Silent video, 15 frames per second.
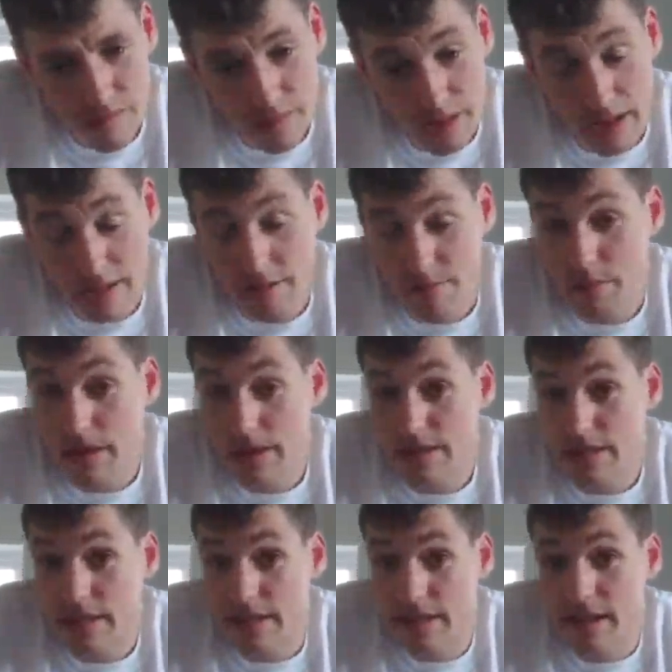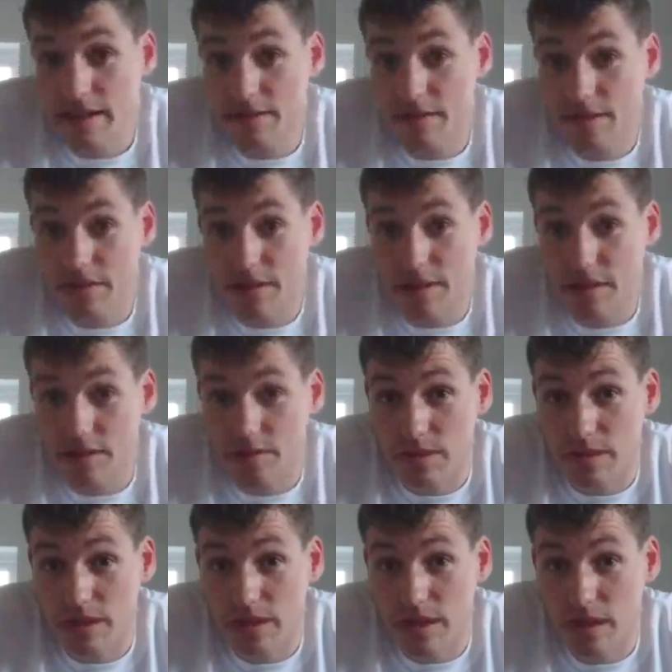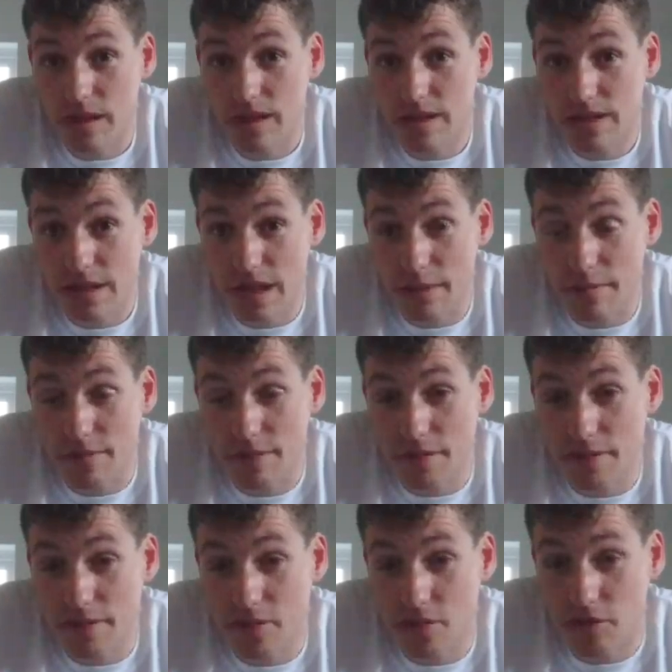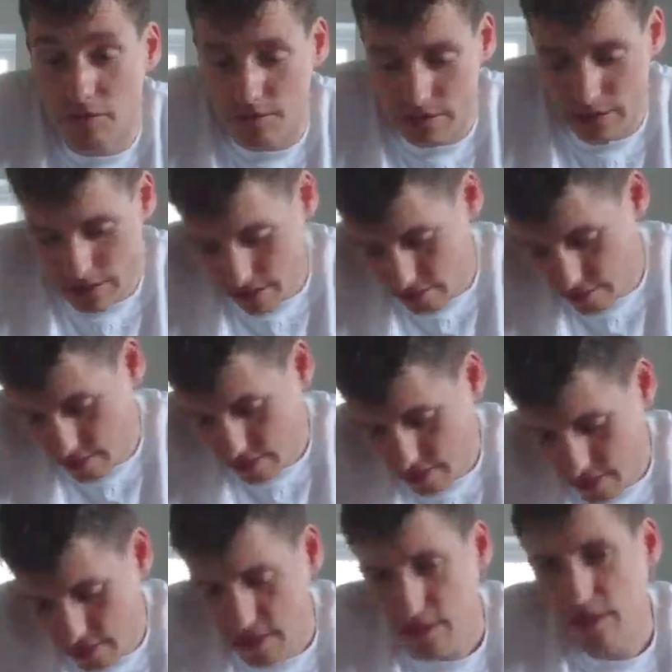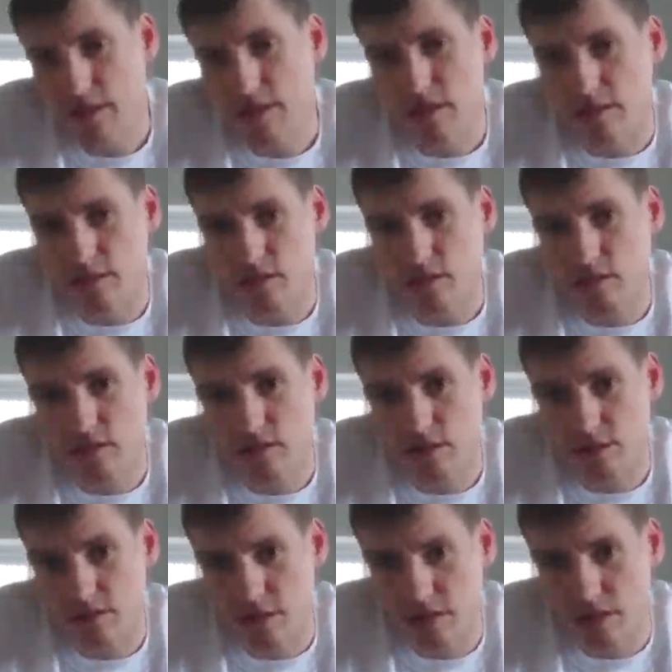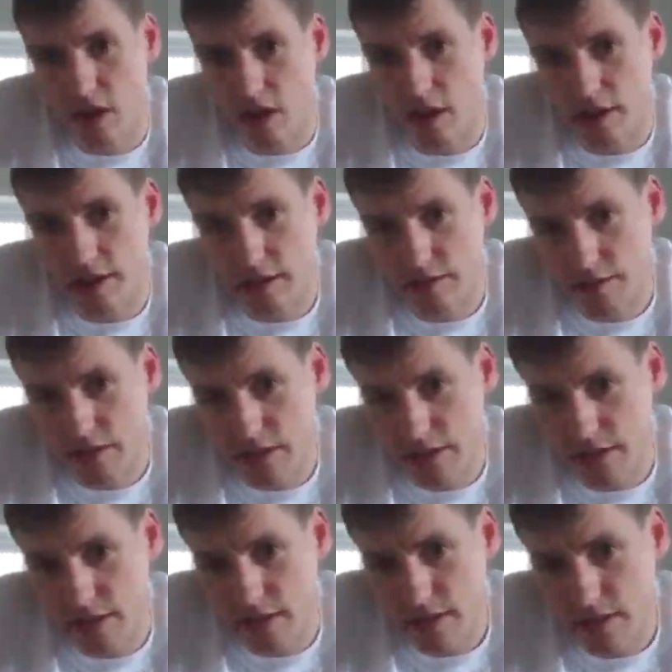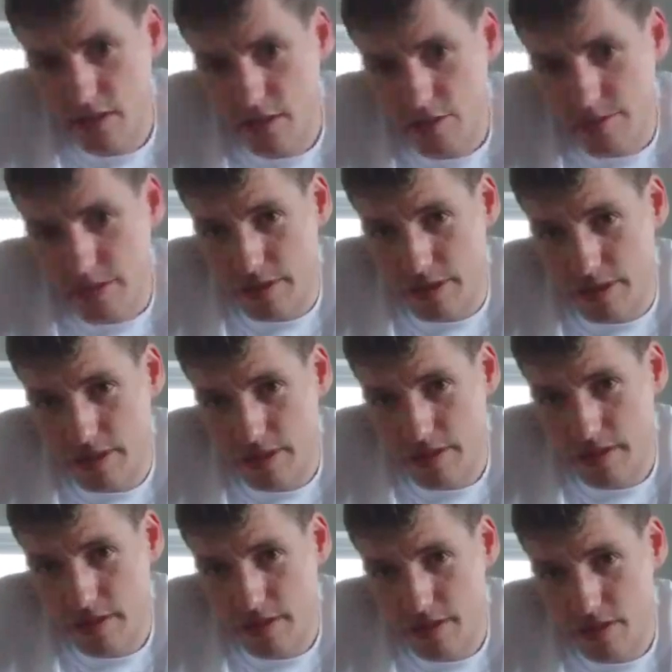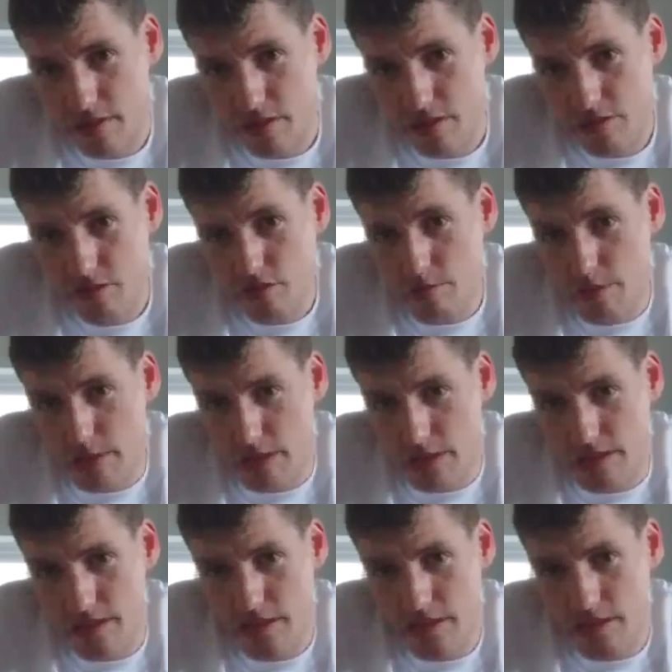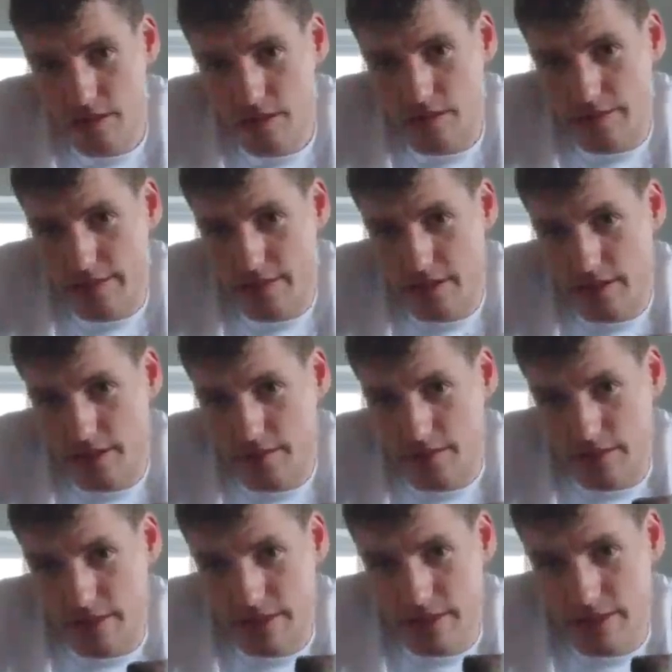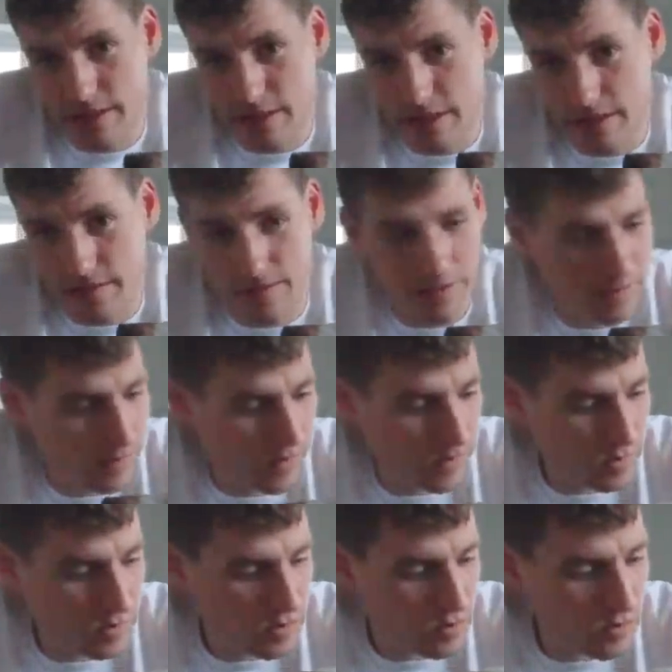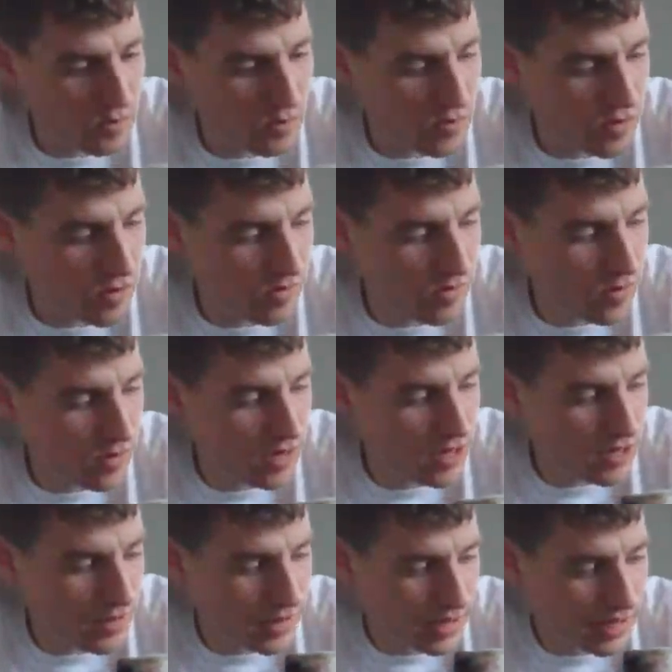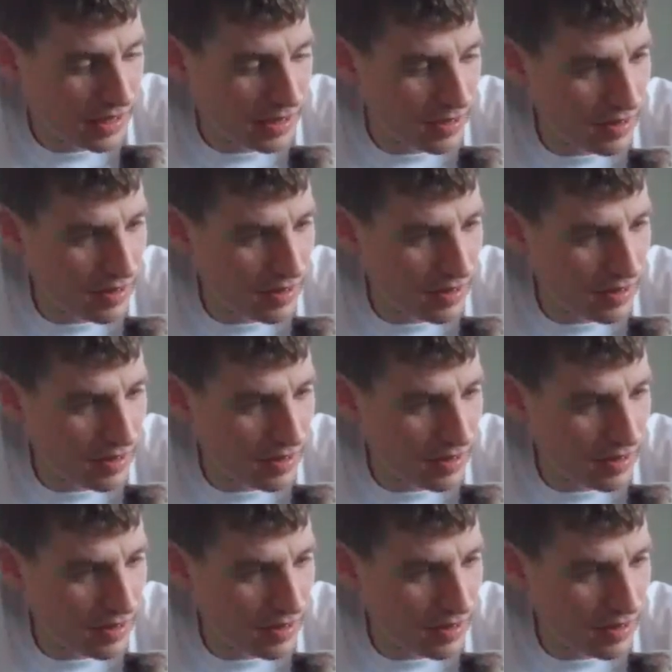That's basically it for this week, guys. Very short video. The dog's just died, I think. Dubbies. Oh, he's alive. What are you doing?